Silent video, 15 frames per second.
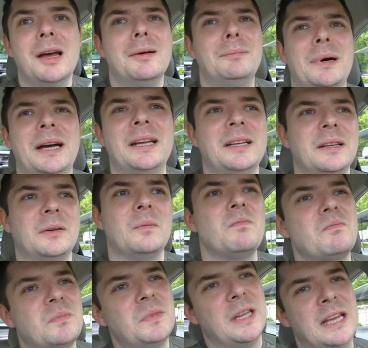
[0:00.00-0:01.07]
But
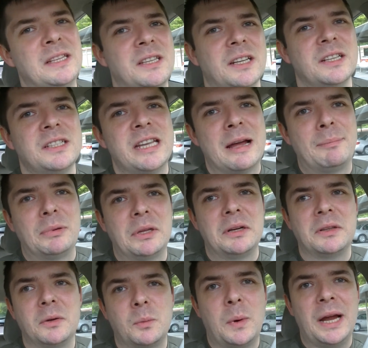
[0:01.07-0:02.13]
is it a step
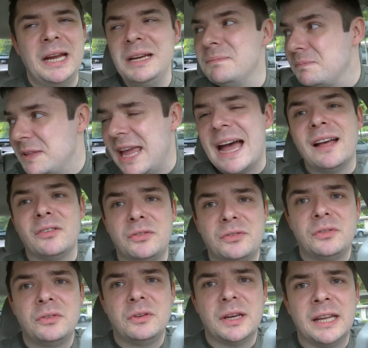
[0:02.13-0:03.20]
along the way?
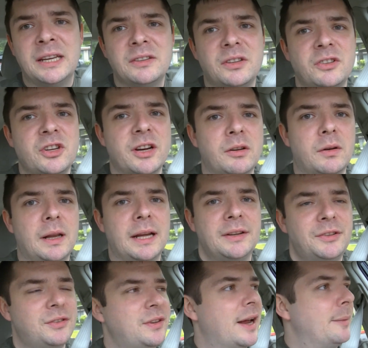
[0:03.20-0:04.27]
Yes, it is a
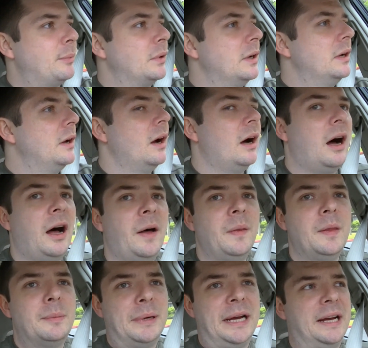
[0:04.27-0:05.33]
generalized step on
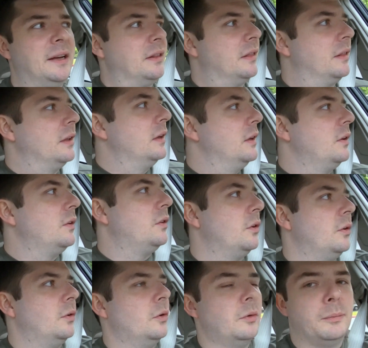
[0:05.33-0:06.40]
the path
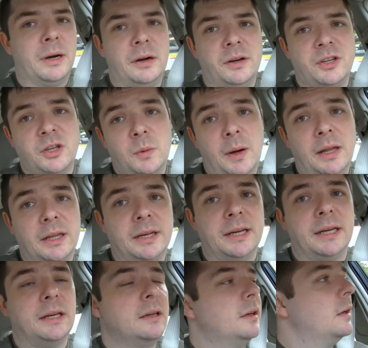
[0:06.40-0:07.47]
to marriage
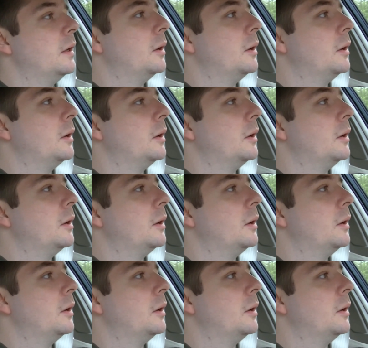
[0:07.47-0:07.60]
equality.